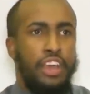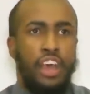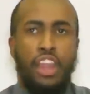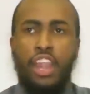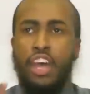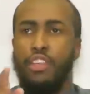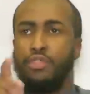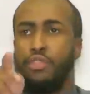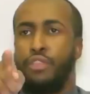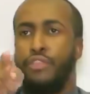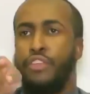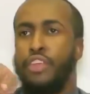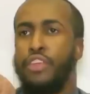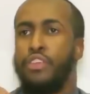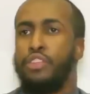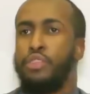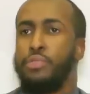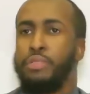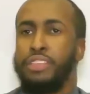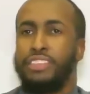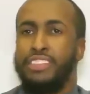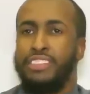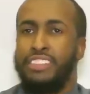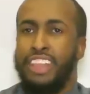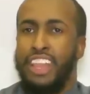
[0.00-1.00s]
Allah is referring
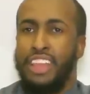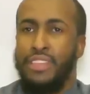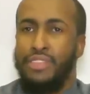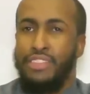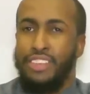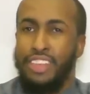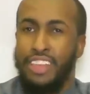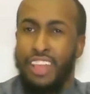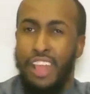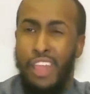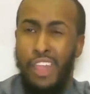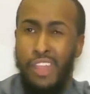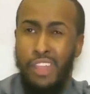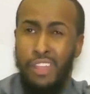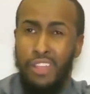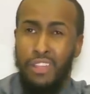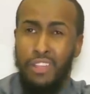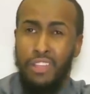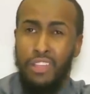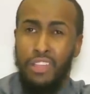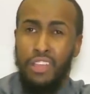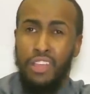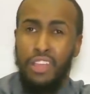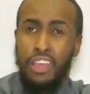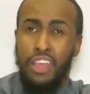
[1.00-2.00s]
to him as a slave.
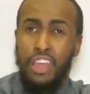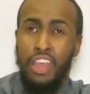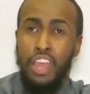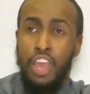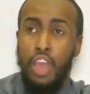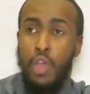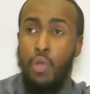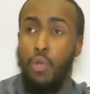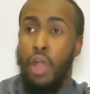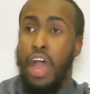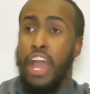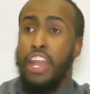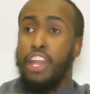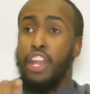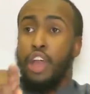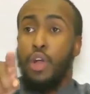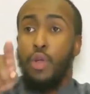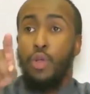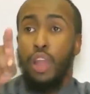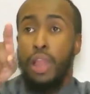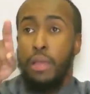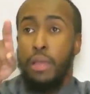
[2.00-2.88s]
When